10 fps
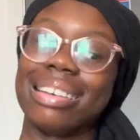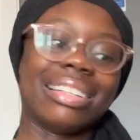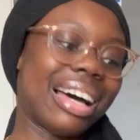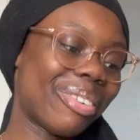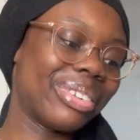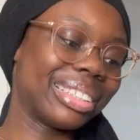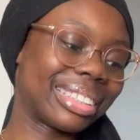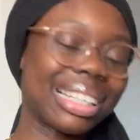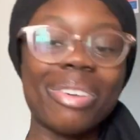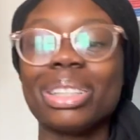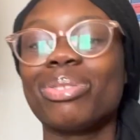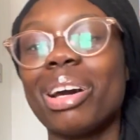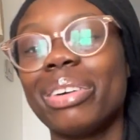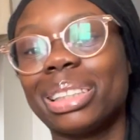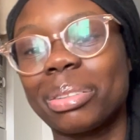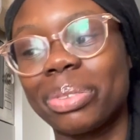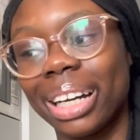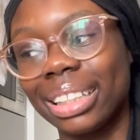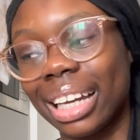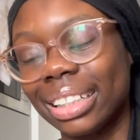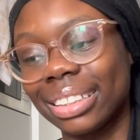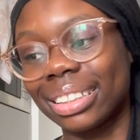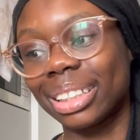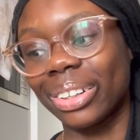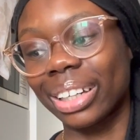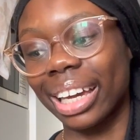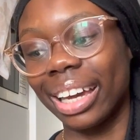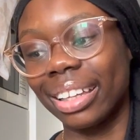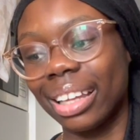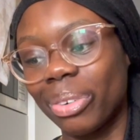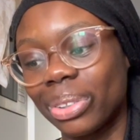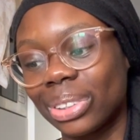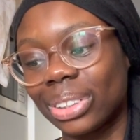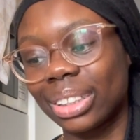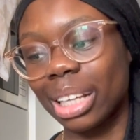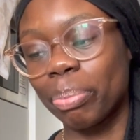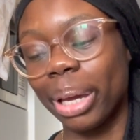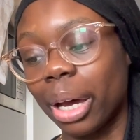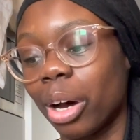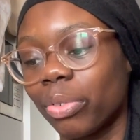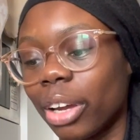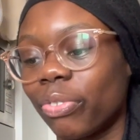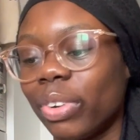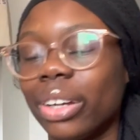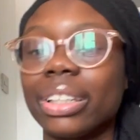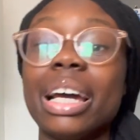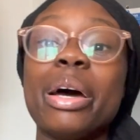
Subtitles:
That was very surprised. I just, okay, that was a bit out of left field.